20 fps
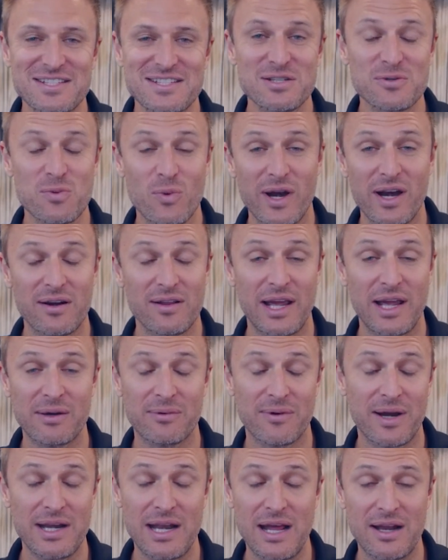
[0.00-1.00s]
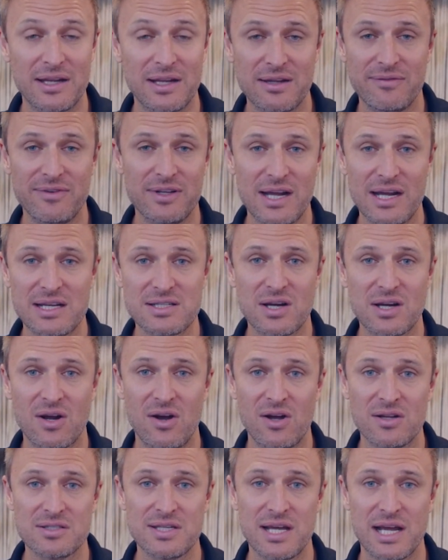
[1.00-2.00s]
is where, like, right now, to give you guys
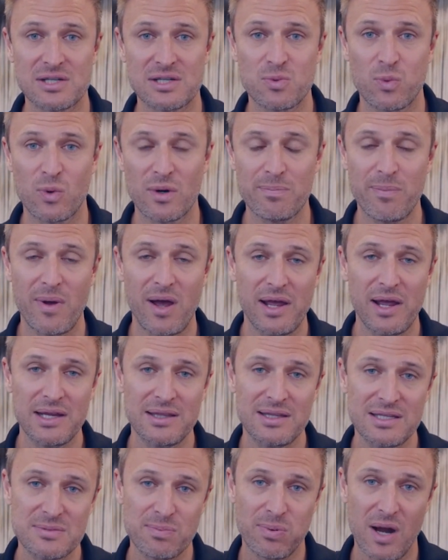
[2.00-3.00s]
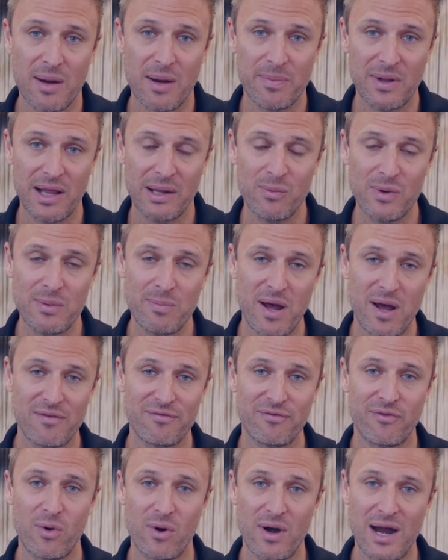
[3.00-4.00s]
context, we're buying these property. Like, we
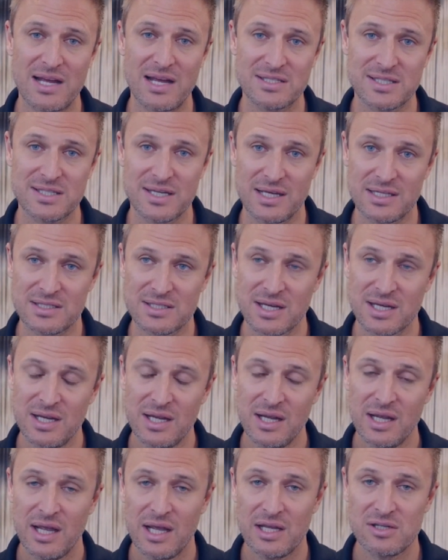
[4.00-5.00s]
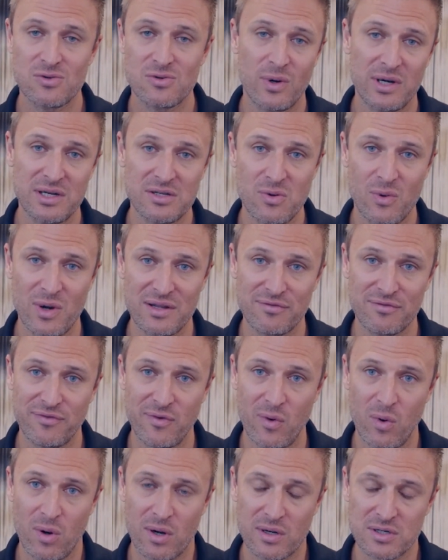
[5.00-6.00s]
bought 4 assets in
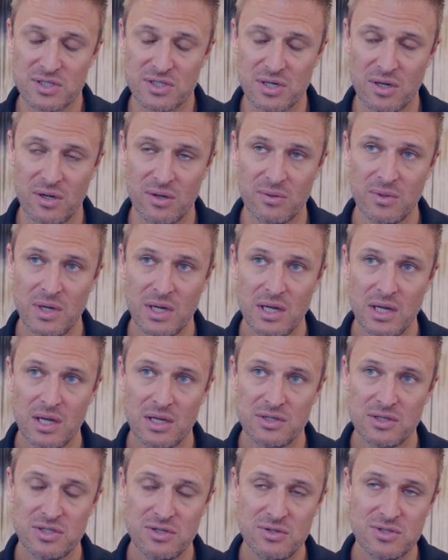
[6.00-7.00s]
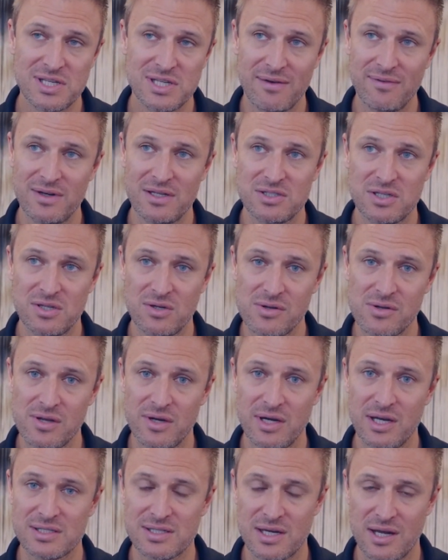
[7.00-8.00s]
2024, so 272
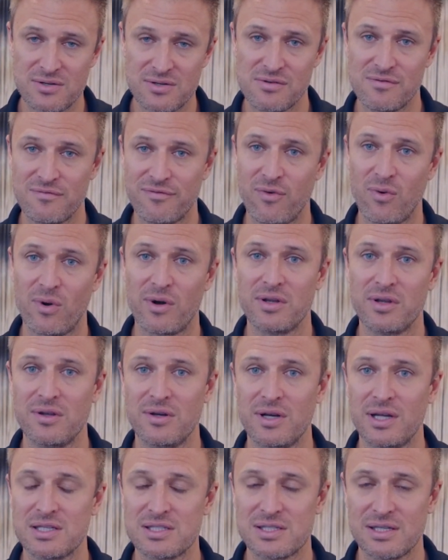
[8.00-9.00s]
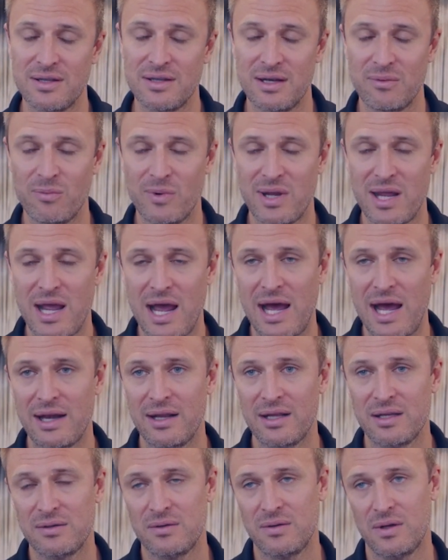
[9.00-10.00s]
units, 104 units, and then we
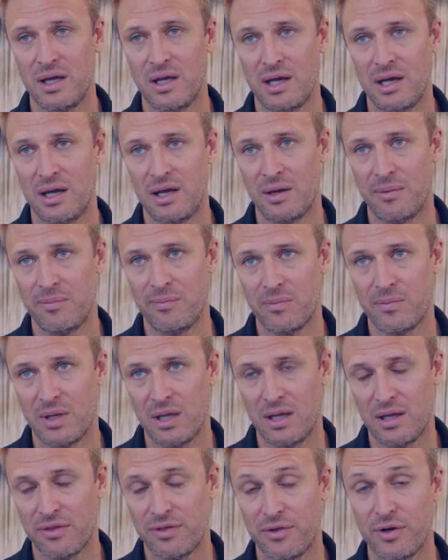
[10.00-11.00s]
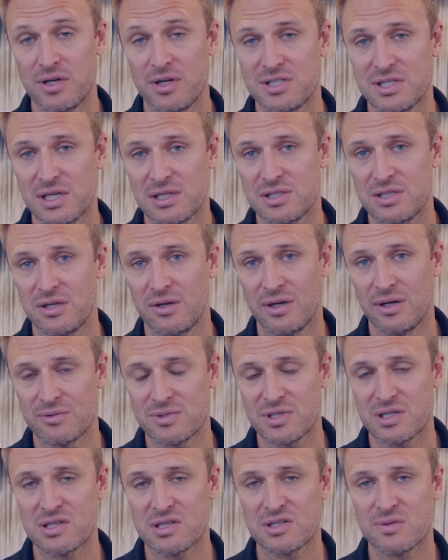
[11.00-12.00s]
added 36
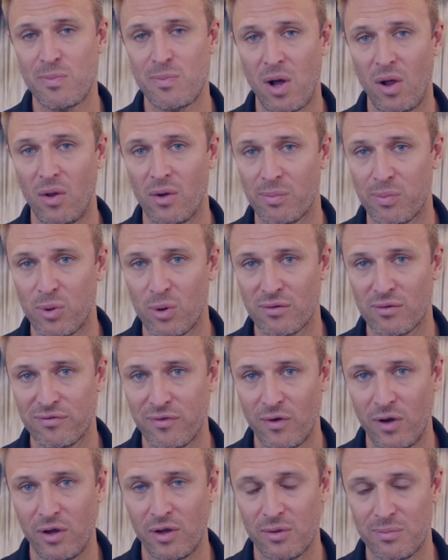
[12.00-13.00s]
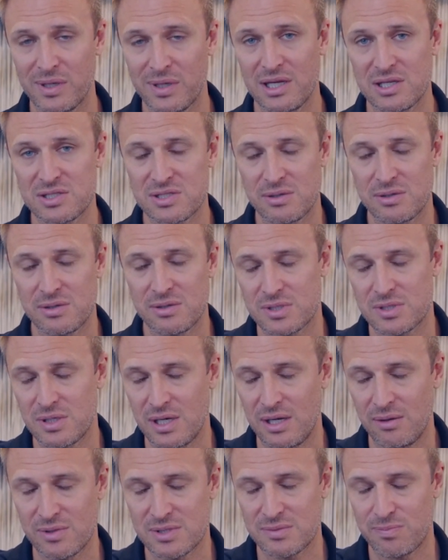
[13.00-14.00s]
units, a smaller portfolio, because
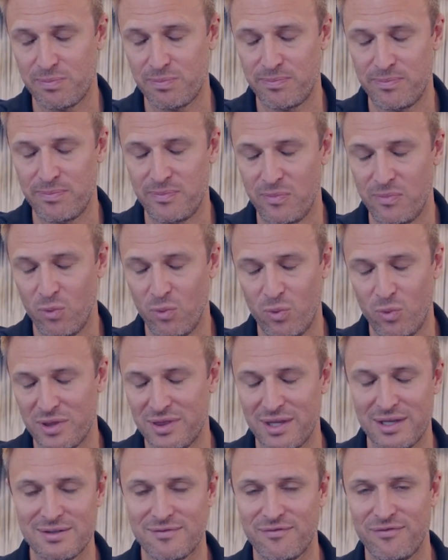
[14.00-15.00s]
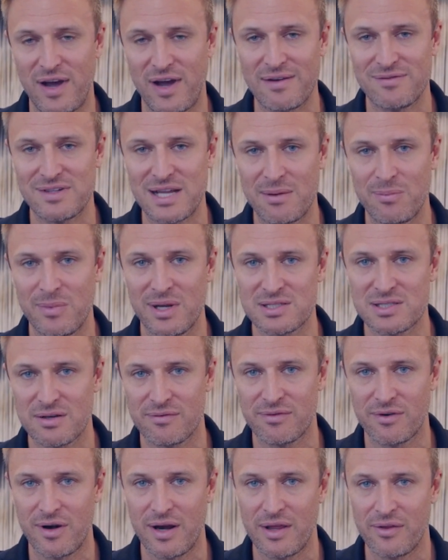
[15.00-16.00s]
it was within 5-10 minutes
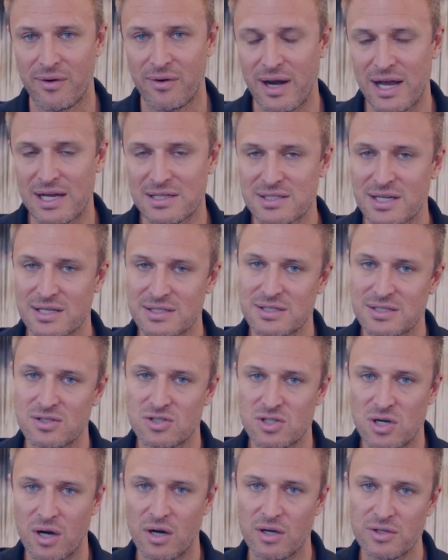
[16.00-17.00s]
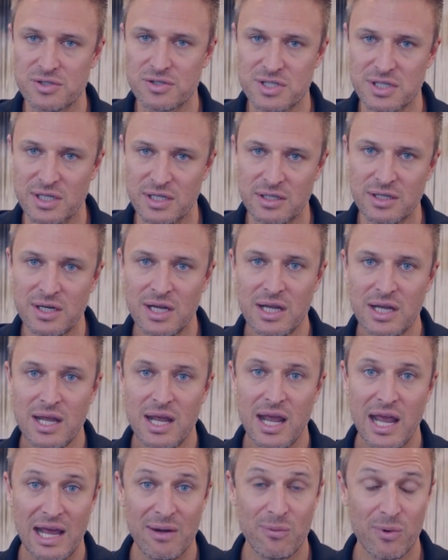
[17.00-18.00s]
of our other assets in Charleston,
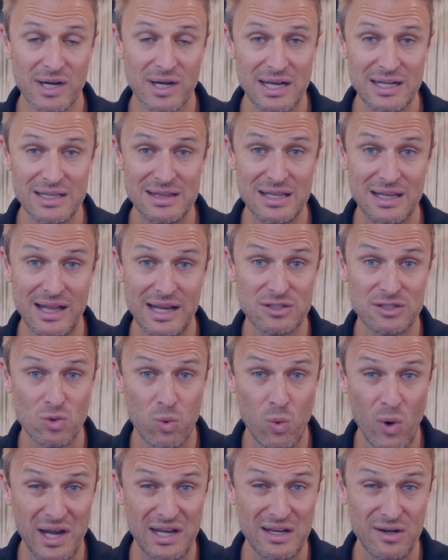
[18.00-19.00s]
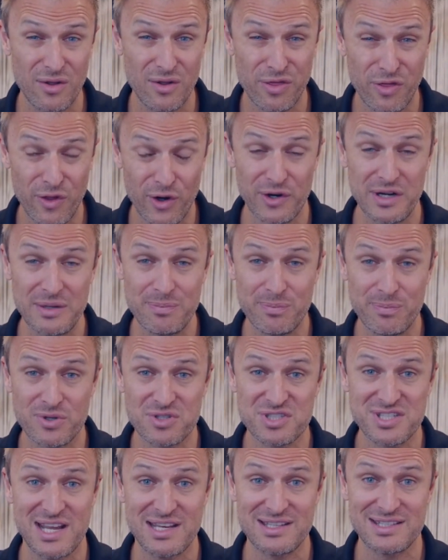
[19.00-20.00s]
and we're getting like 20 to
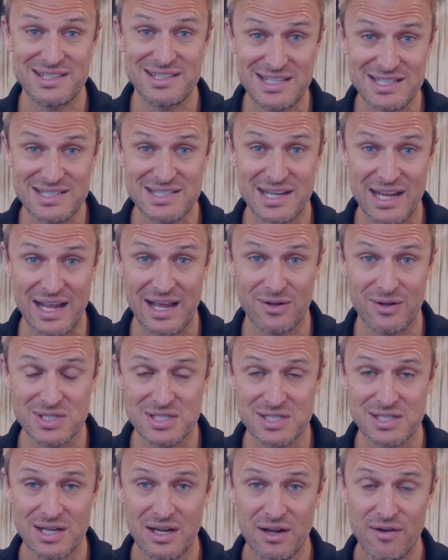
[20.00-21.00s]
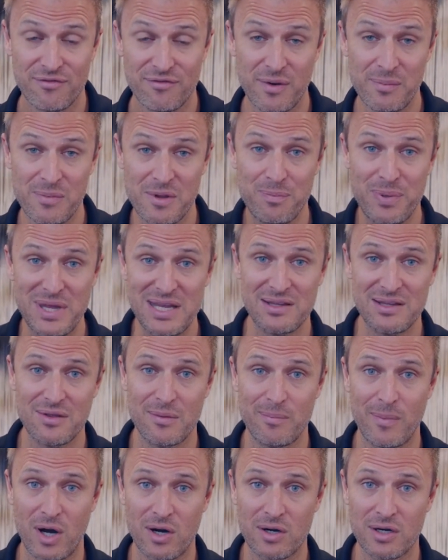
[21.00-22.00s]
30% discounts from the peak of
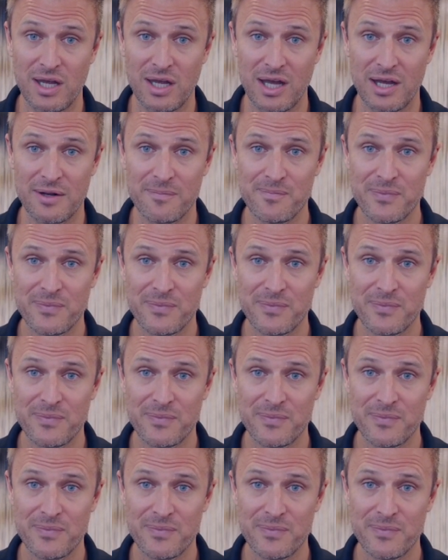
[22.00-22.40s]
the market.